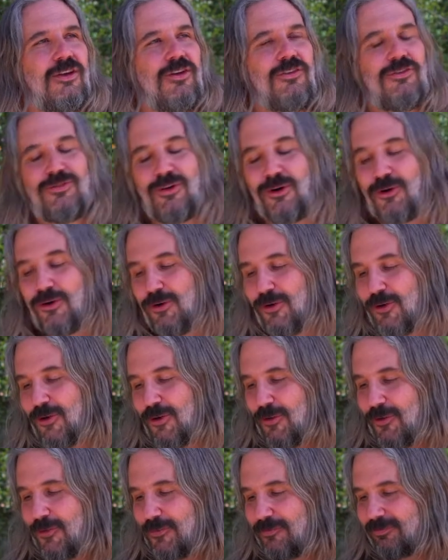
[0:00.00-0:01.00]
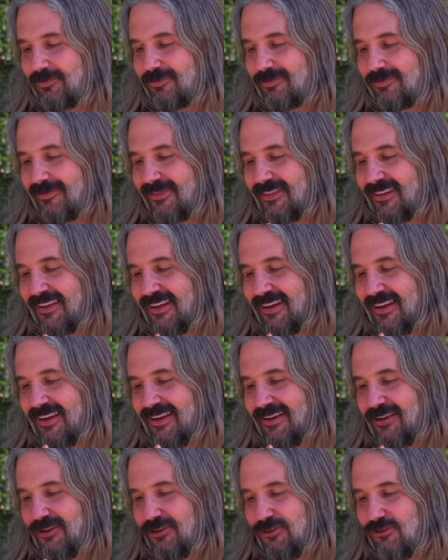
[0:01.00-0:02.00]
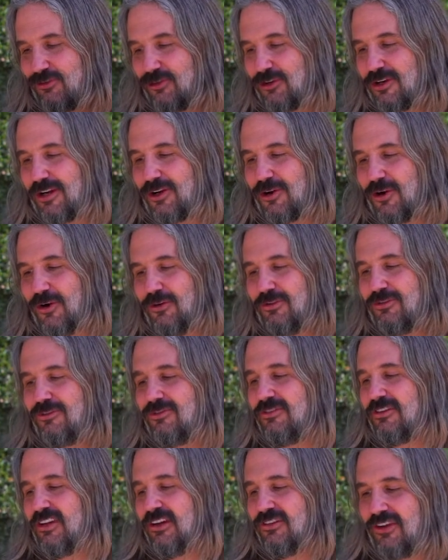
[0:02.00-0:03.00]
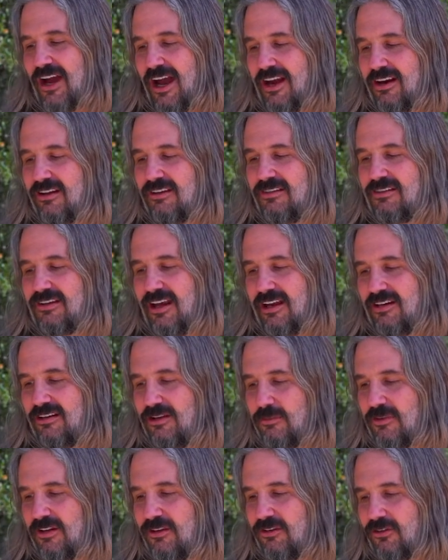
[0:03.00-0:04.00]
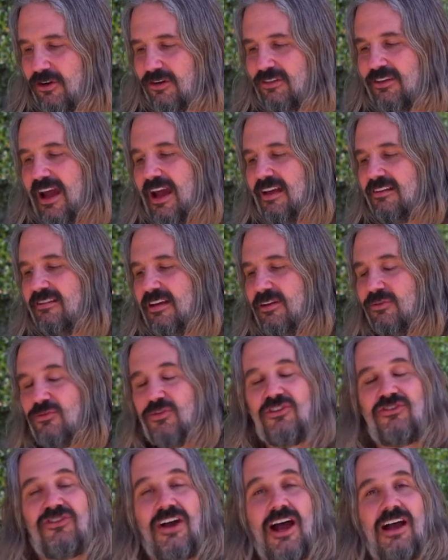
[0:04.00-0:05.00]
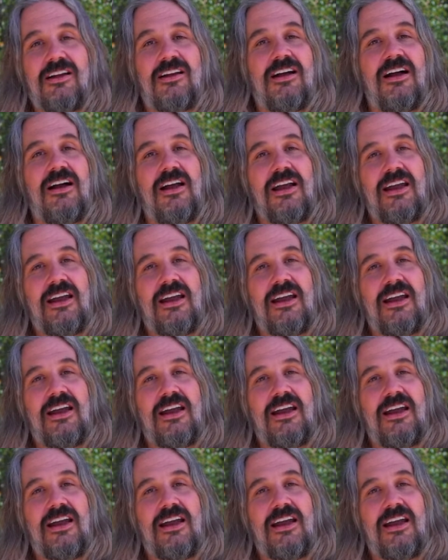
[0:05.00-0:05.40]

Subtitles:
So Shuka goes to Janaka's kingdom and starts asking for Janaka,